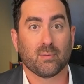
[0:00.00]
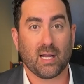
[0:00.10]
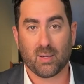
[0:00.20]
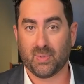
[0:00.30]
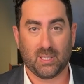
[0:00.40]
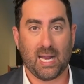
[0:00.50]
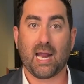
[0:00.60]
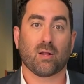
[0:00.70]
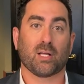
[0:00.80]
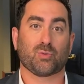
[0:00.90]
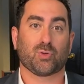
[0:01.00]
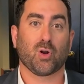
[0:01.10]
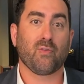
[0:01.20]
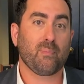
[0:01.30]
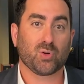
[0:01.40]
That could be an annualized
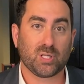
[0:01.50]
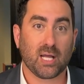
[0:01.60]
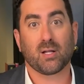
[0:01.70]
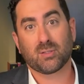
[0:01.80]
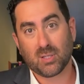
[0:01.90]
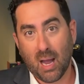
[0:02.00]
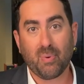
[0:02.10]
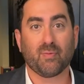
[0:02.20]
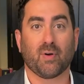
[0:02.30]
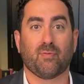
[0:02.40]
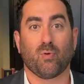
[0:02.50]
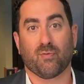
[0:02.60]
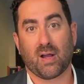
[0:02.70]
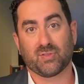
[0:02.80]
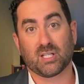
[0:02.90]
return of 8% on top of a 4,
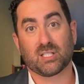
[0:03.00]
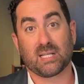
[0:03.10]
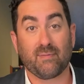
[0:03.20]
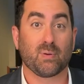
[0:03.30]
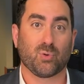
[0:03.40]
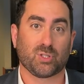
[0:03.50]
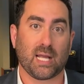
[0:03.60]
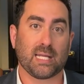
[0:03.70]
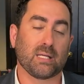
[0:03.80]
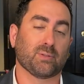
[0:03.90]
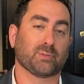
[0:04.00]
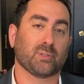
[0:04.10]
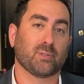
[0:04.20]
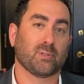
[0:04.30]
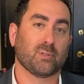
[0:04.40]
5, 6, 7% yield.
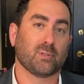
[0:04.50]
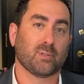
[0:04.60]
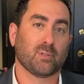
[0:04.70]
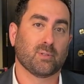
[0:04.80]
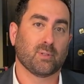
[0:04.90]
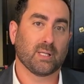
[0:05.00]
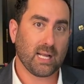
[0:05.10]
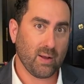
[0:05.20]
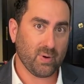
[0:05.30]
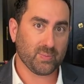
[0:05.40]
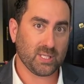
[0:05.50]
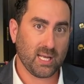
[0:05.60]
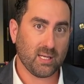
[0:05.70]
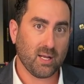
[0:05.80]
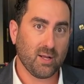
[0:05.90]
You get what I'm
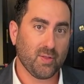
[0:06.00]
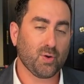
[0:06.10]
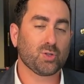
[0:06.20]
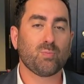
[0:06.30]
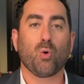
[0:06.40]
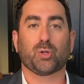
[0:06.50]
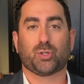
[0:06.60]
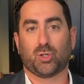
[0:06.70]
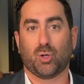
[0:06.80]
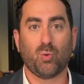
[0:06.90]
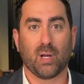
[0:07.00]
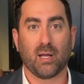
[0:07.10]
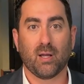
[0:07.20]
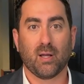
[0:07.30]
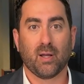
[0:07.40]
saying? There's more to
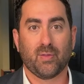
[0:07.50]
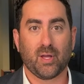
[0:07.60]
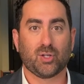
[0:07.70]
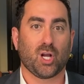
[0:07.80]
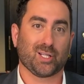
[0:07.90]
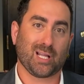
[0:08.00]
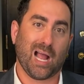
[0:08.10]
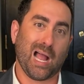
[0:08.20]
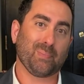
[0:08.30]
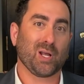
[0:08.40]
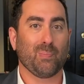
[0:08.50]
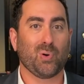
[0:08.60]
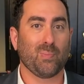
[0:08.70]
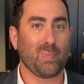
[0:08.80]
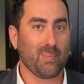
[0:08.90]
it than just, I'm going to
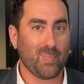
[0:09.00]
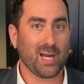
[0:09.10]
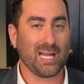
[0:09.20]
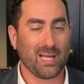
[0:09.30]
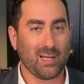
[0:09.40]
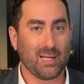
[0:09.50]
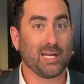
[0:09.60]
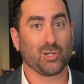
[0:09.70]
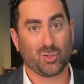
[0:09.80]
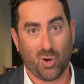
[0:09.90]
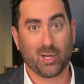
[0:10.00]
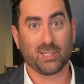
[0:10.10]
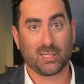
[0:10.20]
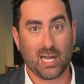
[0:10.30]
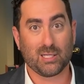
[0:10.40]
put my money in a
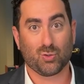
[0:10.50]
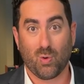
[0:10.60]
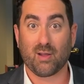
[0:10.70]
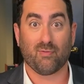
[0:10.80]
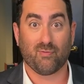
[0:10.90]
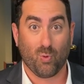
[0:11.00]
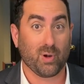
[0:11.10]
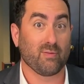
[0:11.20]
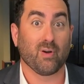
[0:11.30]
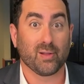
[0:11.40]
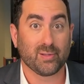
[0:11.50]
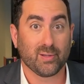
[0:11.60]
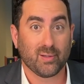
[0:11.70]
target date 2040 fund.